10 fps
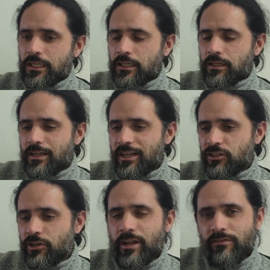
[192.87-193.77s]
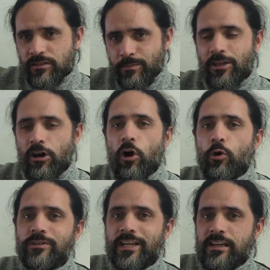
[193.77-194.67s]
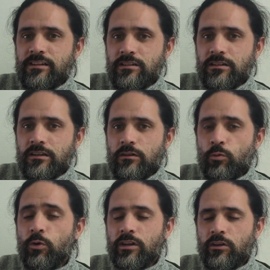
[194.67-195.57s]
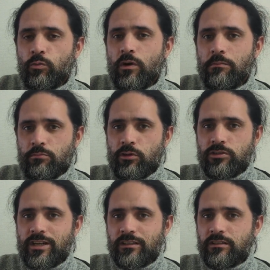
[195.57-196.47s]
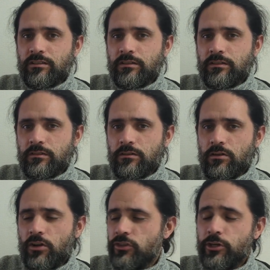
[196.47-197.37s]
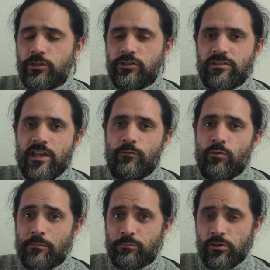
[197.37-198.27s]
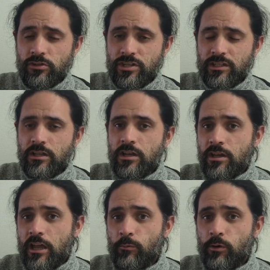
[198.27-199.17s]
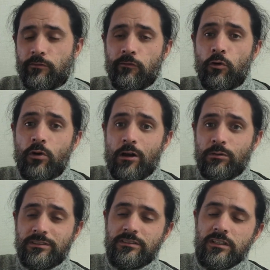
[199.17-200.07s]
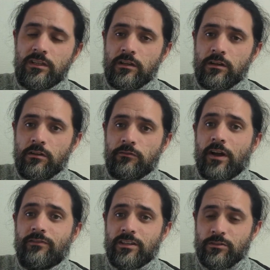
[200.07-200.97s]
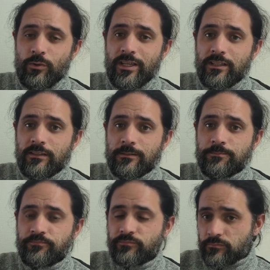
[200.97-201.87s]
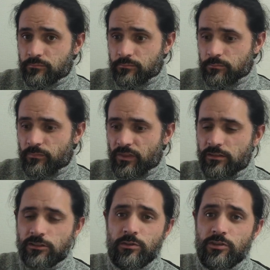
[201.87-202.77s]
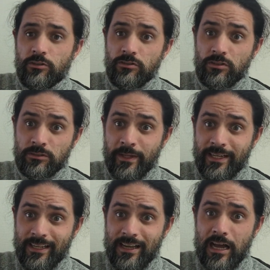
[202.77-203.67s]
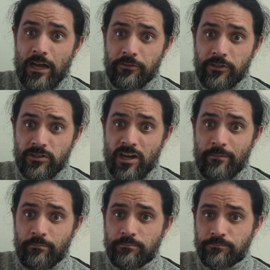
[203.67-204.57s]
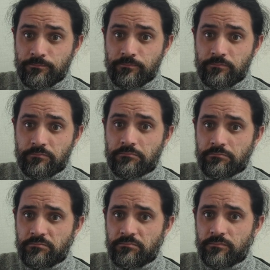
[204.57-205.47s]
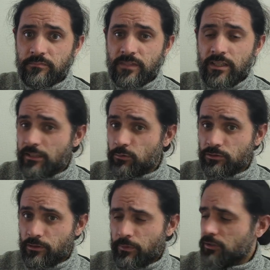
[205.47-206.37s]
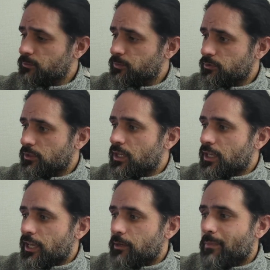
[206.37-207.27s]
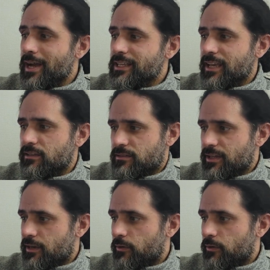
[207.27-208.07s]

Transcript: you don't have to spend the whole day working on one project. You could just have one project and work 4 hours, 5 days a week. So you're spending half the time. That's also possible. In my case now,